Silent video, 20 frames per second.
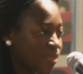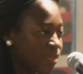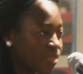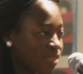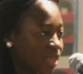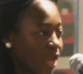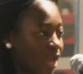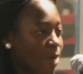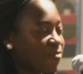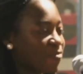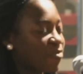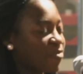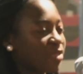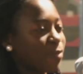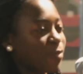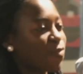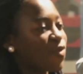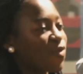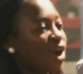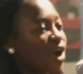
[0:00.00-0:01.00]
They come from
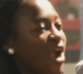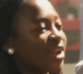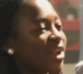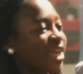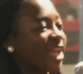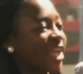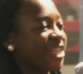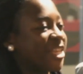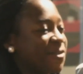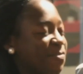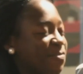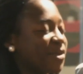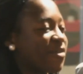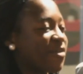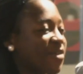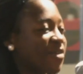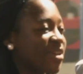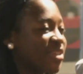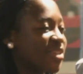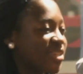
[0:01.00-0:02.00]
the pride I
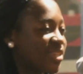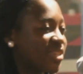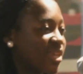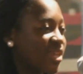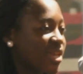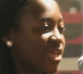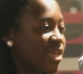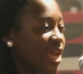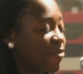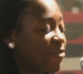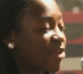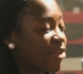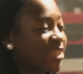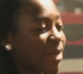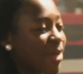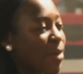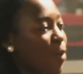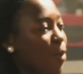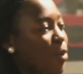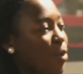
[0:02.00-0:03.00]
experienced every
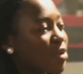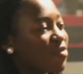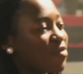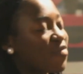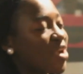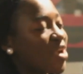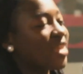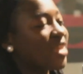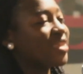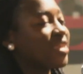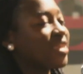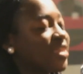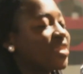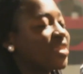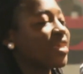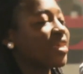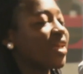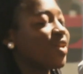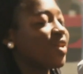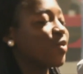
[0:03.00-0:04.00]
time I won a race in
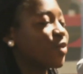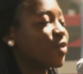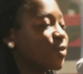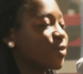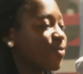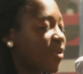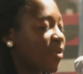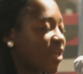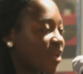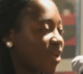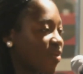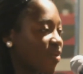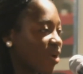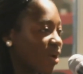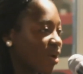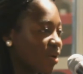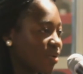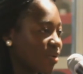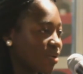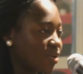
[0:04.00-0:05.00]
St. Luke's playground.
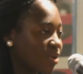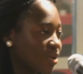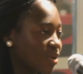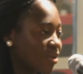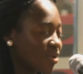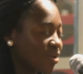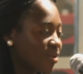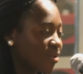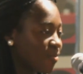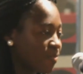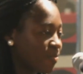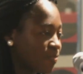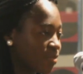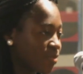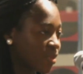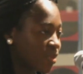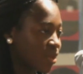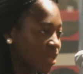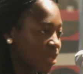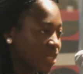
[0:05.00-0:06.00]

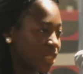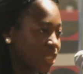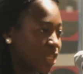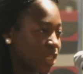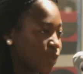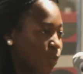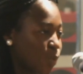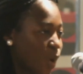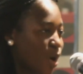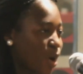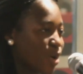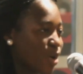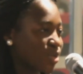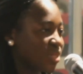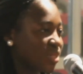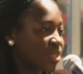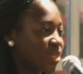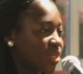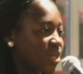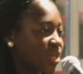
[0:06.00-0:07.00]
See, these
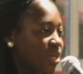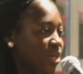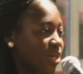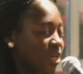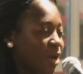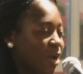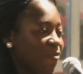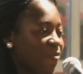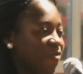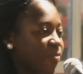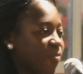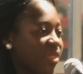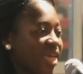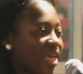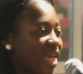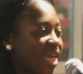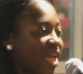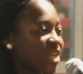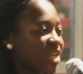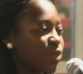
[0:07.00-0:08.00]
words come from
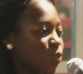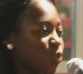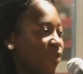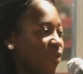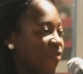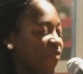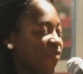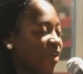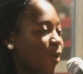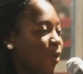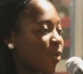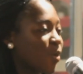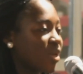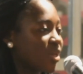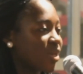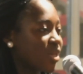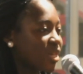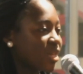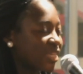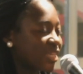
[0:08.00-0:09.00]
the edge we felt,
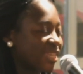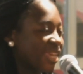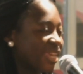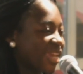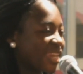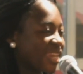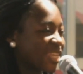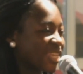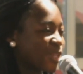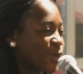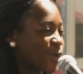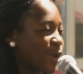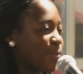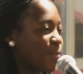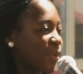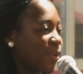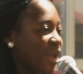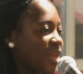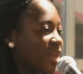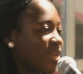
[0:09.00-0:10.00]
sneaking into
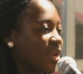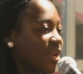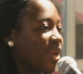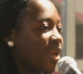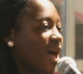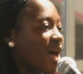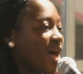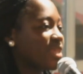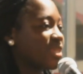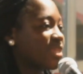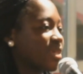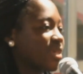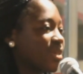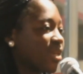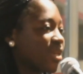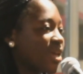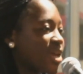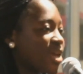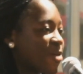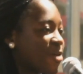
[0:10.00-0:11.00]
abandoned lots,
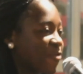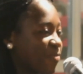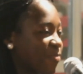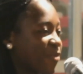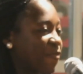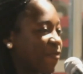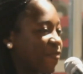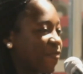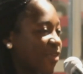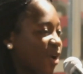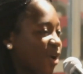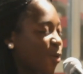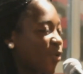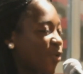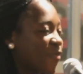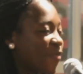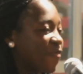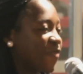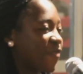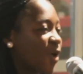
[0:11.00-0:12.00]
and from the fear
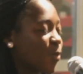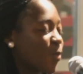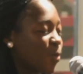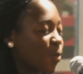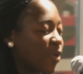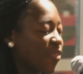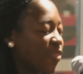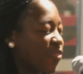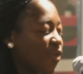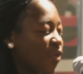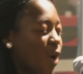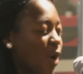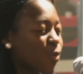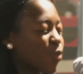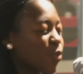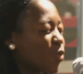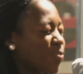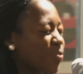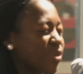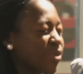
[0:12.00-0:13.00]
we felt when we
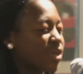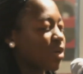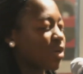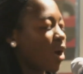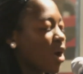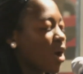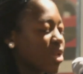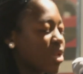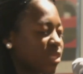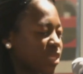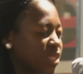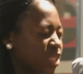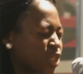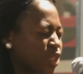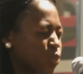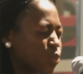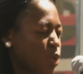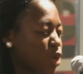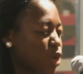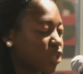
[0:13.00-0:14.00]
thought we would be caught. You see,
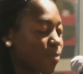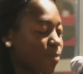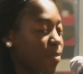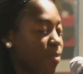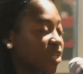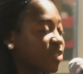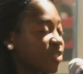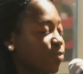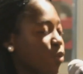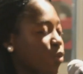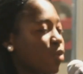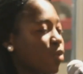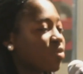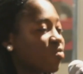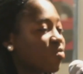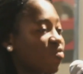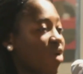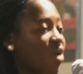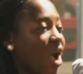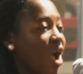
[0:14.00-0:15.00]
these words are much more than
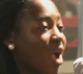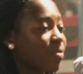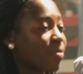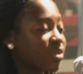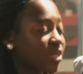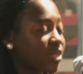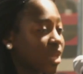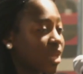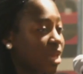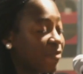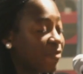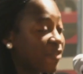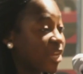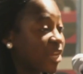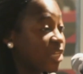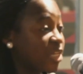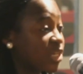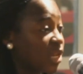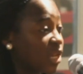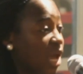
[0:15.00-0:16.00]
rhymes, for
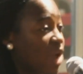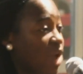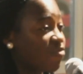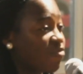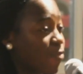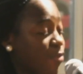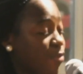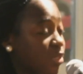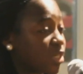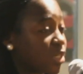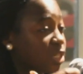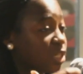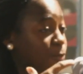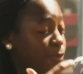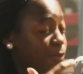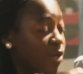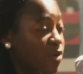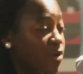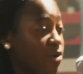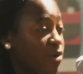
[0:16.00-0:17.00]
each line represents a
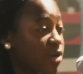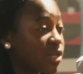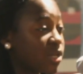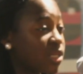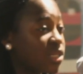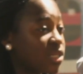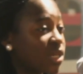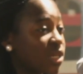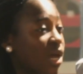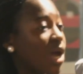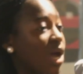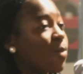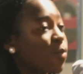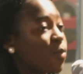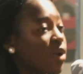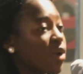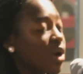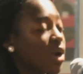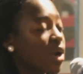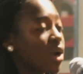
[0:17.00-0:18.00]
period in time
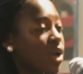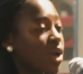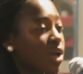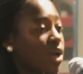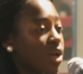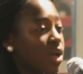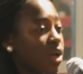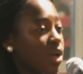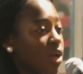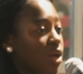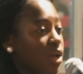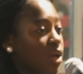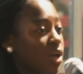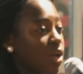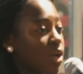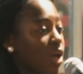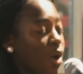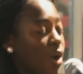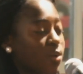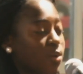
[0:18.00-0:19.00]
where
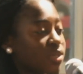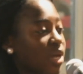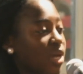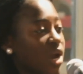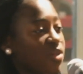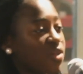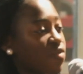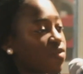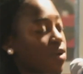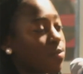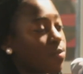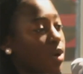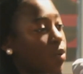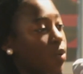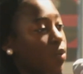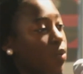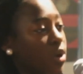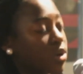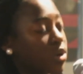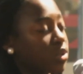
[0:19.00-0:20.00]
I was either at my
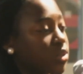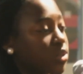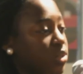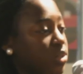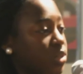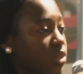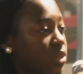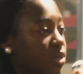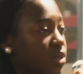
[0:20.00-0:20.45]
worst